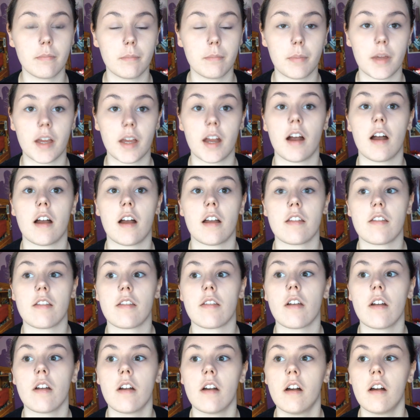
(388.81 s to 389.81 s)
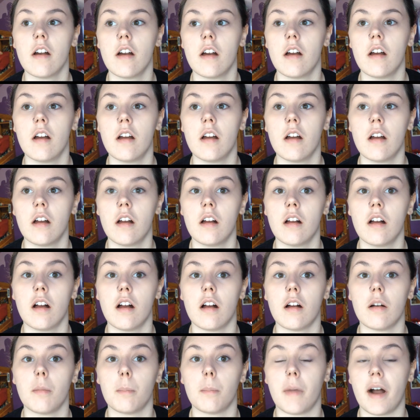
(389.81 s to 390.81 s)
because
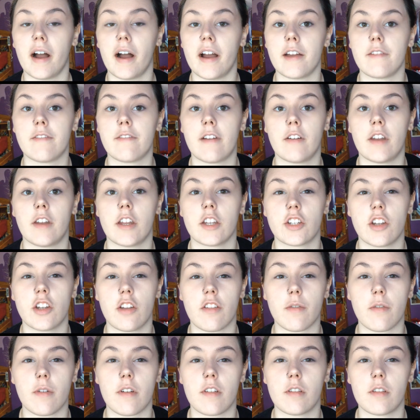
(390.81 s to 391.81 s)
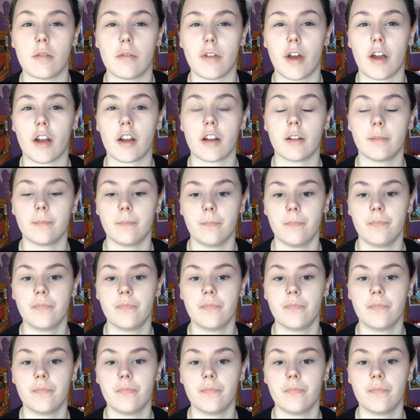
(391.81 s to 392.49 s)
my foundation is always too dark